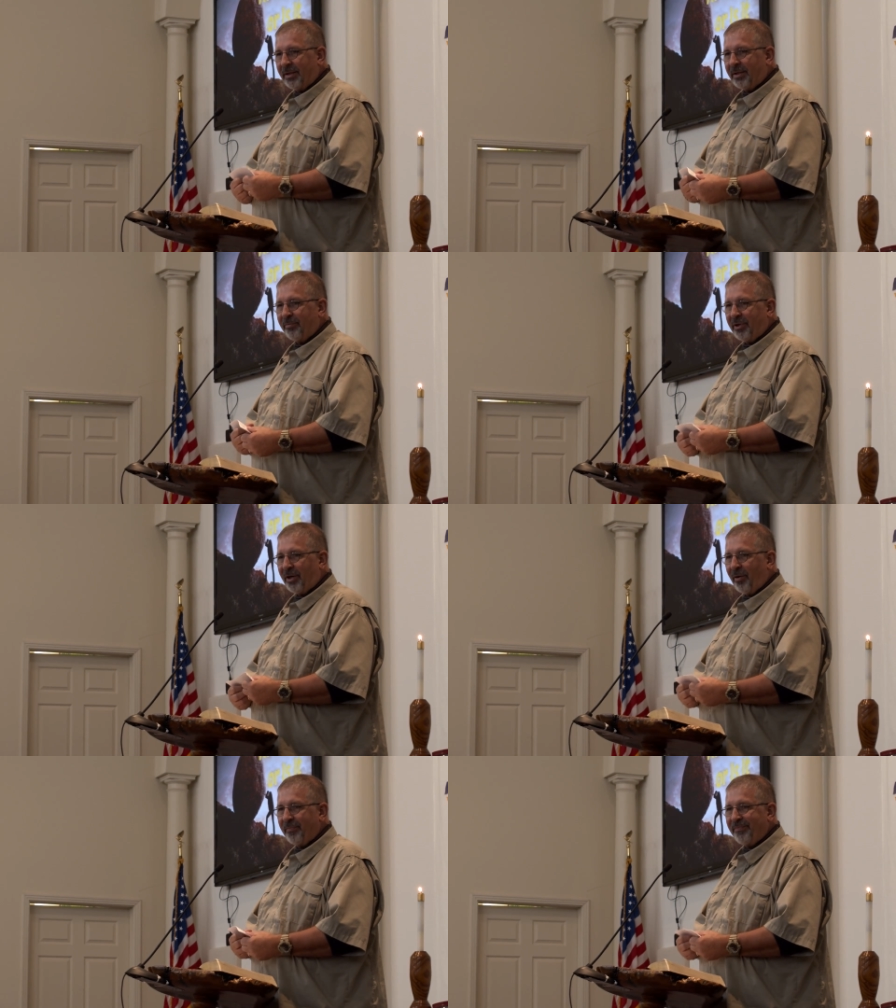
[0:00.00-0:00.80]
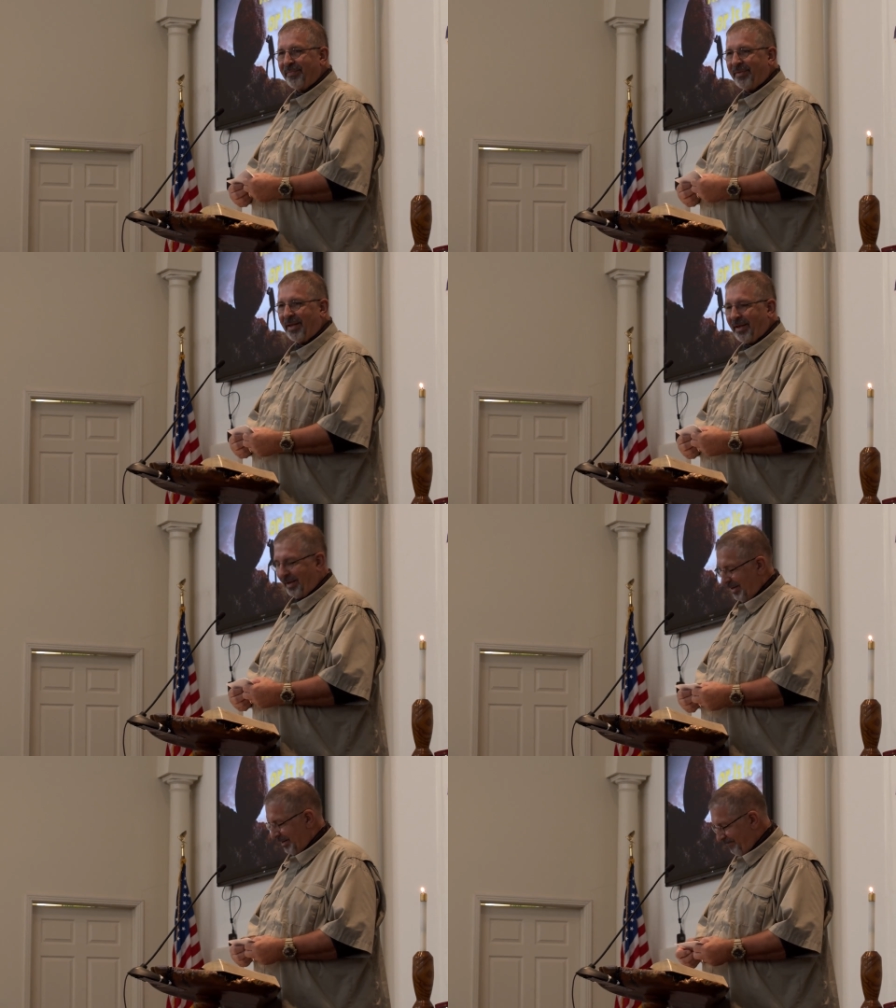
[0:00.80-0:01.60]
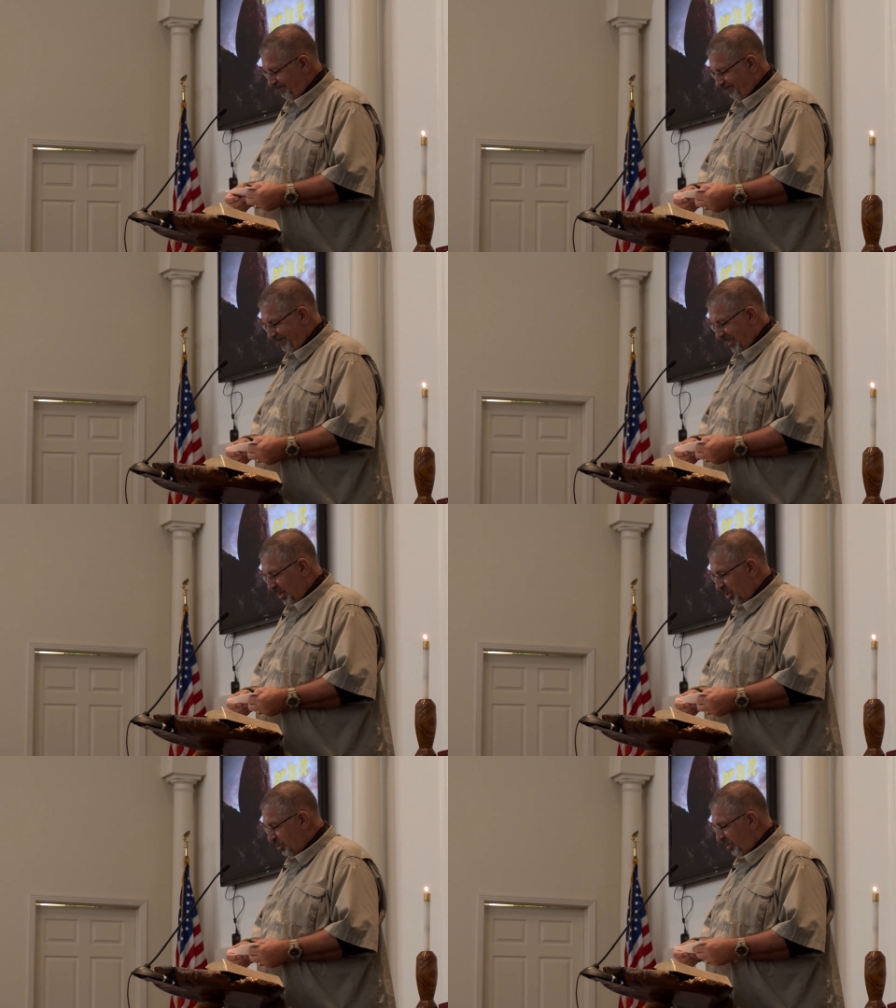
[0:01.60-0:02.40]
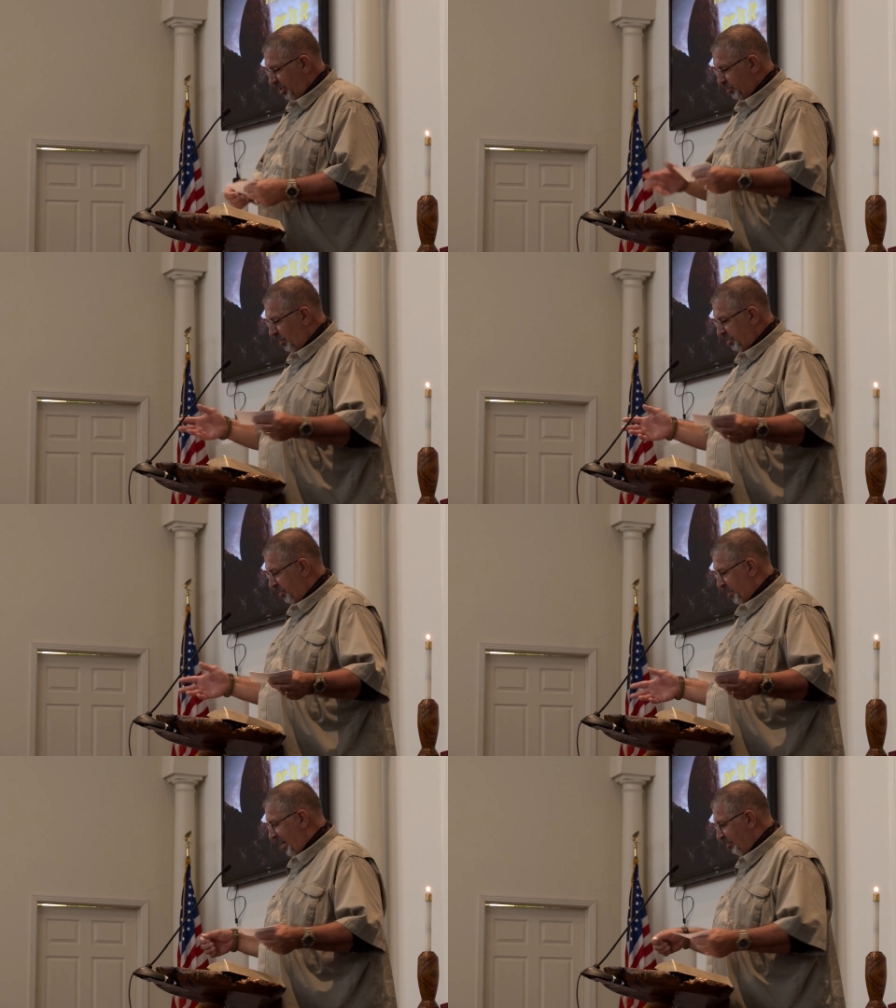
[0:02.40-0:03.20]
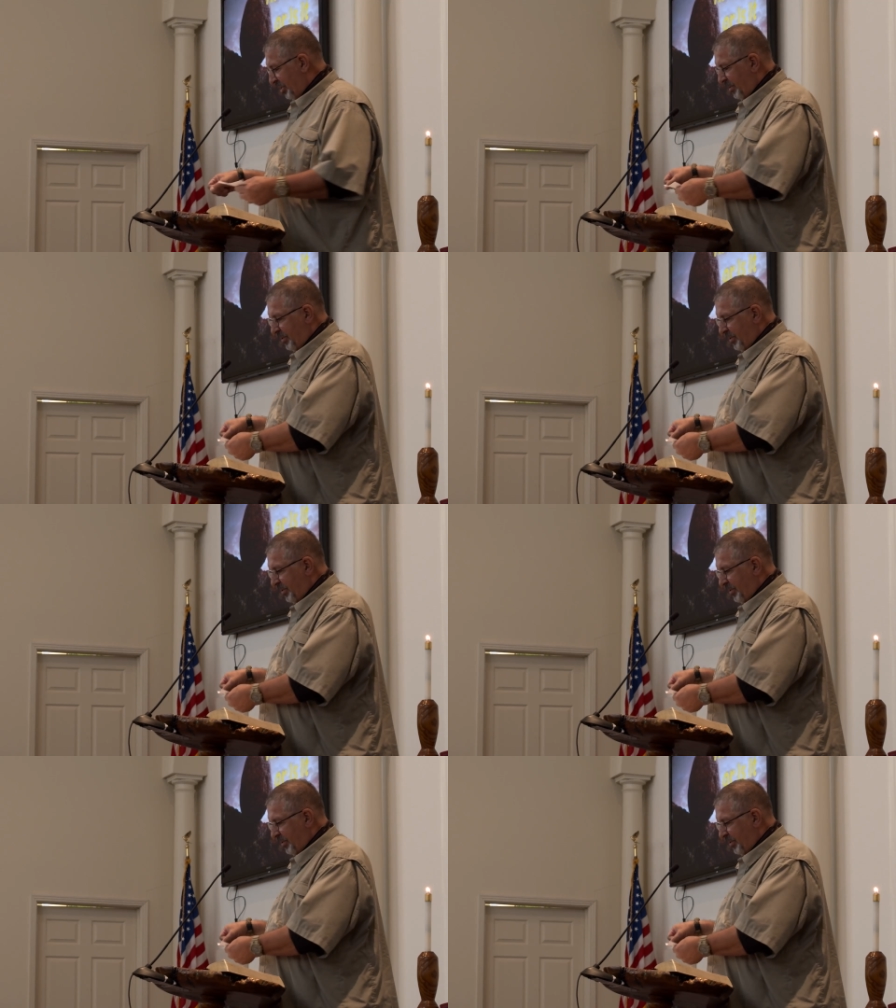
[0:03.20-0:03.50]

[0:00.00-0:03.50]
And, you know, uh, so he gets the rest of the family.